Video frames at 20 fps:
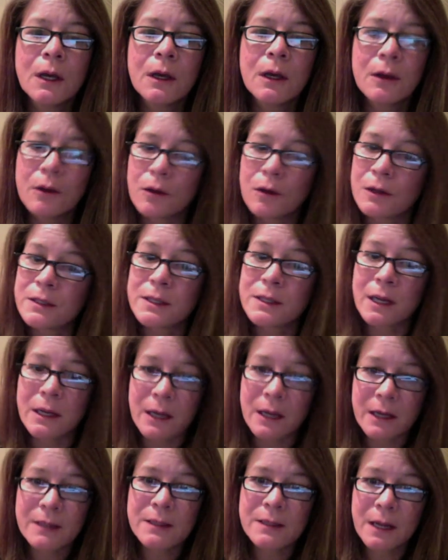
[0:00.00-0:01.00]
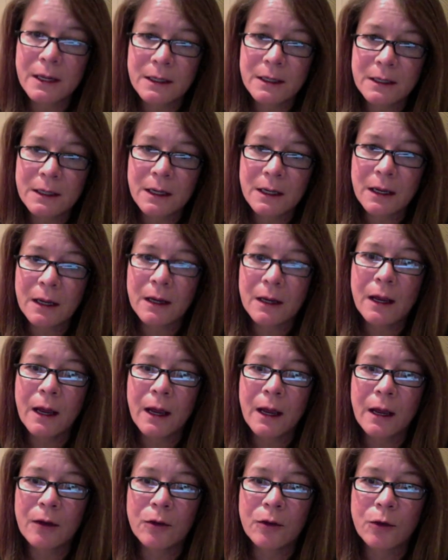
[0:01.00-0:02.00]
You can say, yes, I did,
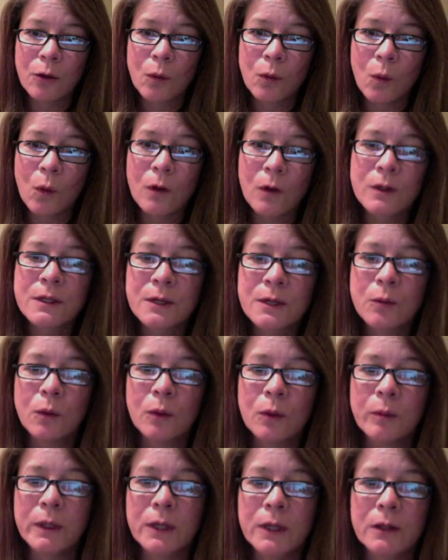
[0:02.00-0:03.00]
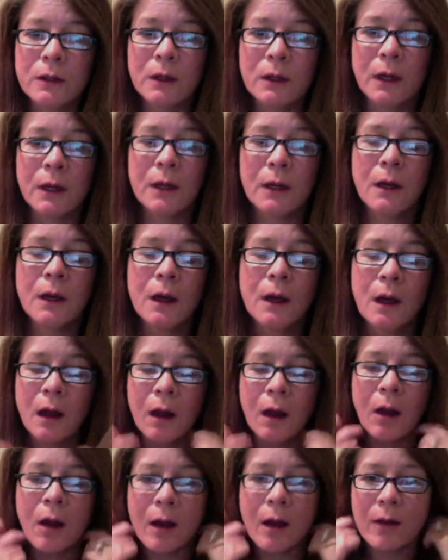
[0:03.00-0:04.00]
and your warranty will be good. A
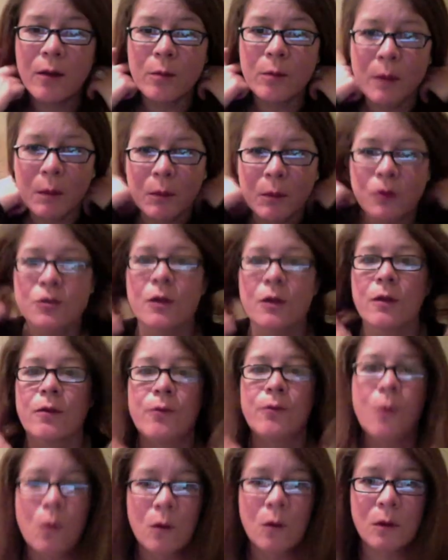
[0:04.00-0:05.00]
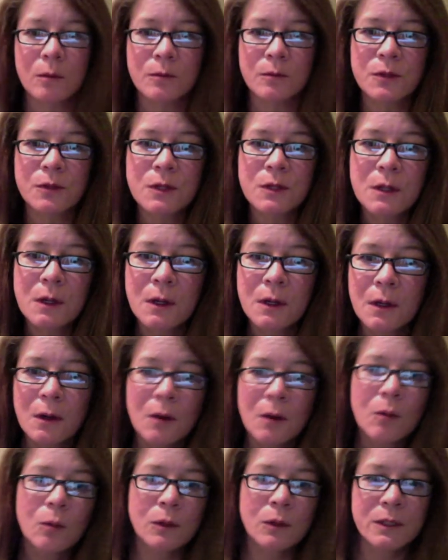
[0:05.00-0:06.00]
lot of the members on the forums
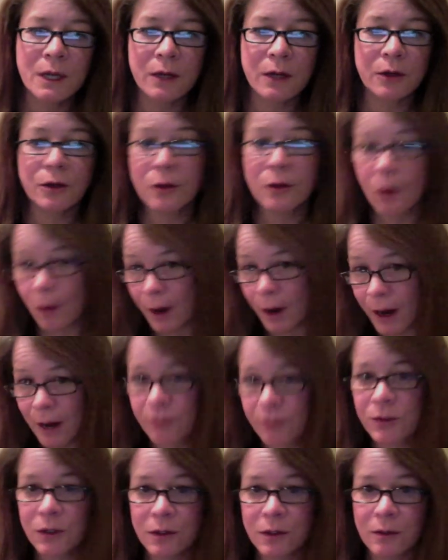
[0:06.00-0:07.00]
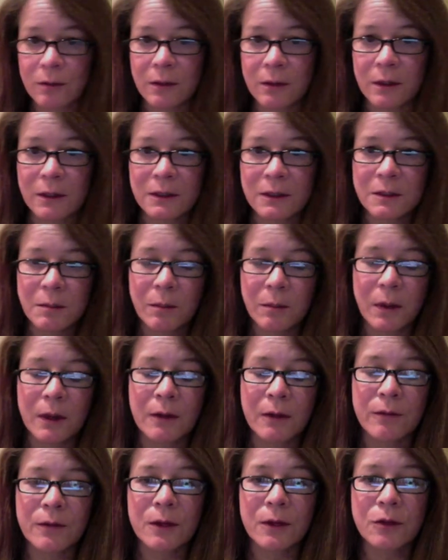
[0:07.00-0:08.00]
will tell you you don't have to do this. But
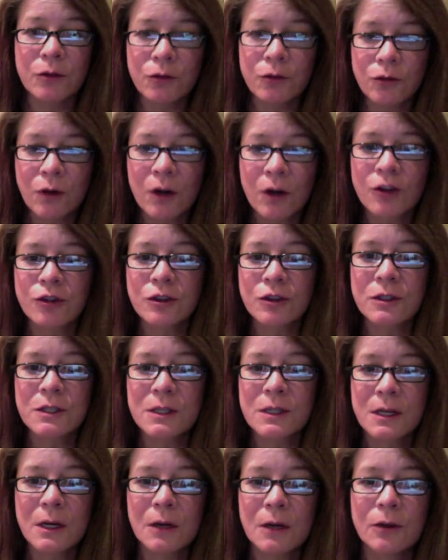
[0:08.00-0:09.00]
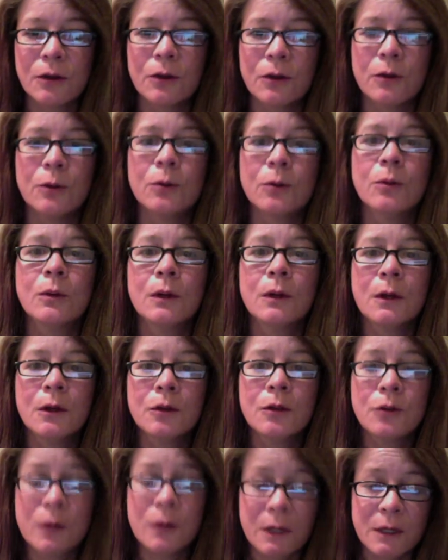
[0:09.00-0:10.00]
if the instructions tell you
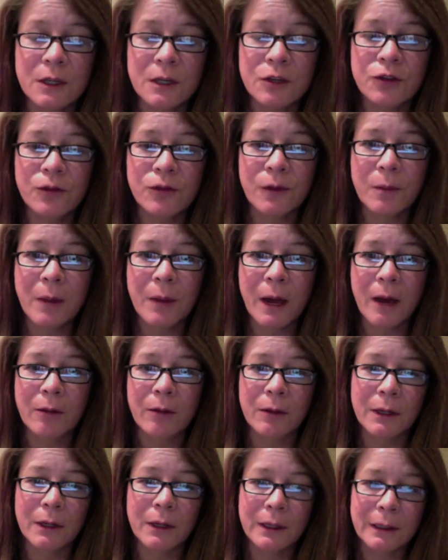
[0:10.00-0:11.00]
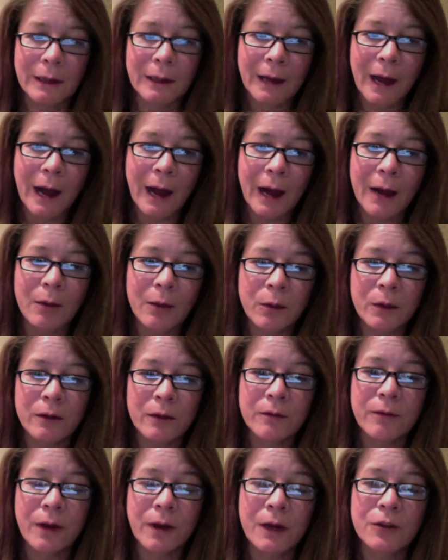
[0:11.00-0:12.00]
to condition the battery, I would
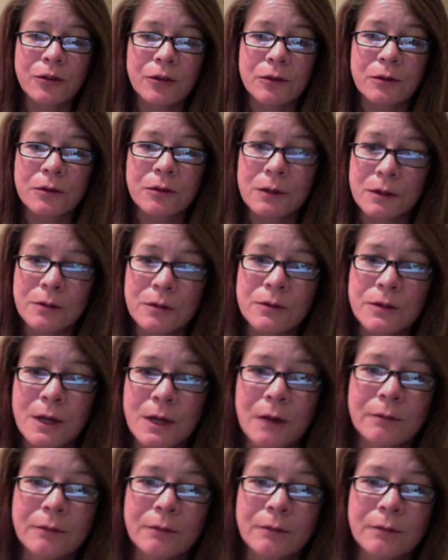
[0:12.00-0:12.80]
advise you to do so.